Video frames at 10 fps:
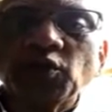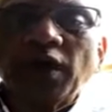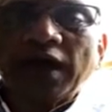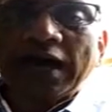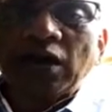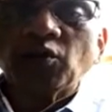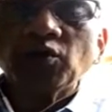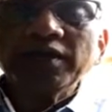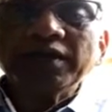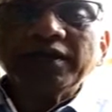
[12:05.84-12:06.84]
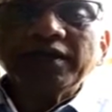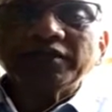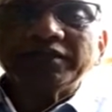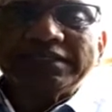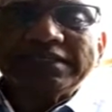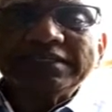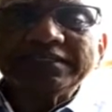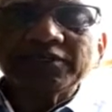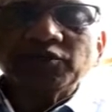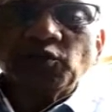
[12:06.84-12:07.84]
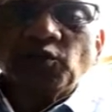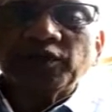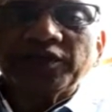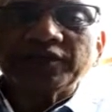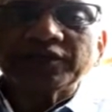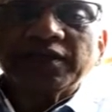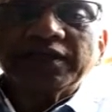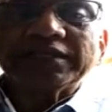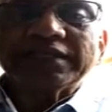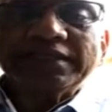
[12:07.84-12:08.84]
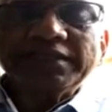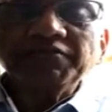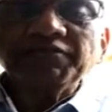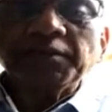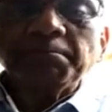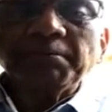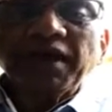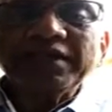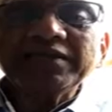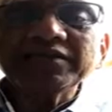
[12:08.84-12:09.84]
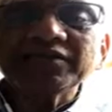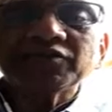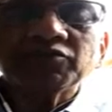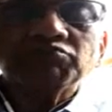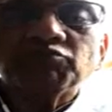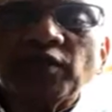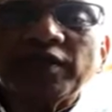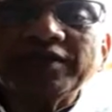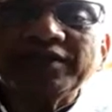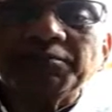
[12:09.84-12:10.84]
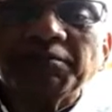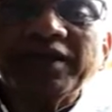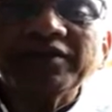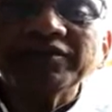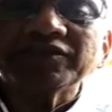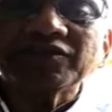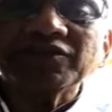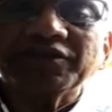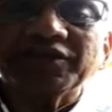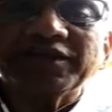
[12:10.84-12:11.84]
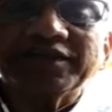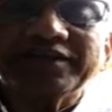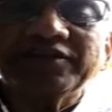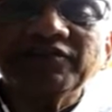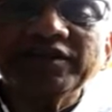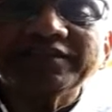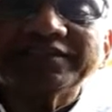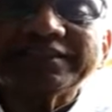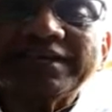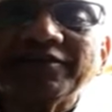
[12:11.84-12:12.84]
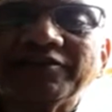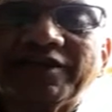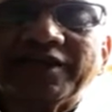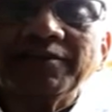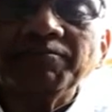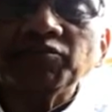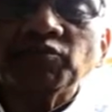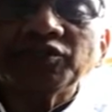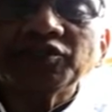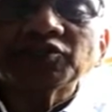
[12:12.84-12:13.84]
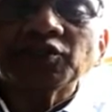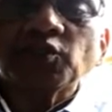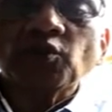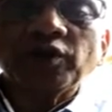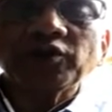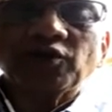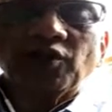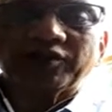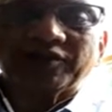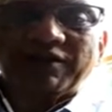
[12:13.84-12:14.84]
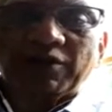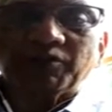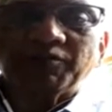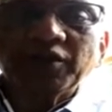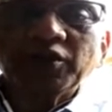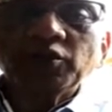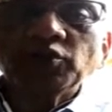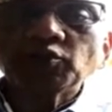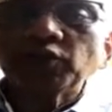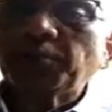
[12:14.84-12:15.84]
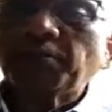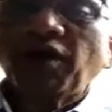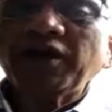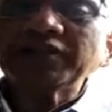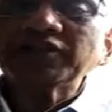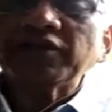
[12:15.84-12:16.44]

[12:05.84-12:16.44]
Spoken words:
how these yogis live in minus 20, minus 30 degrees centigrade with just a loincloth around. So their bodies are